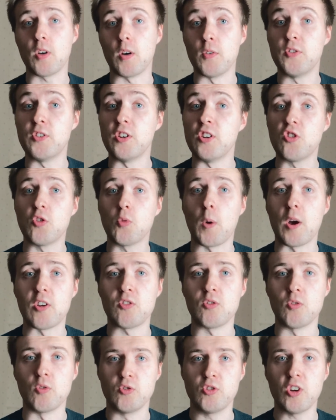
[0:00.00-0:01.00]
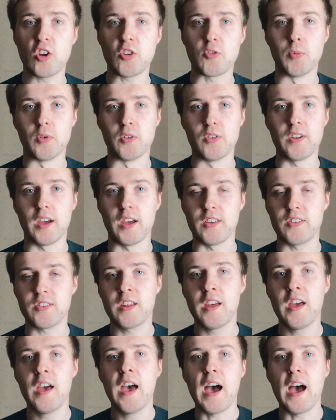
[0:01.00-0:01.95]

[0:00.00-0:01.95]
of situational judgment tests,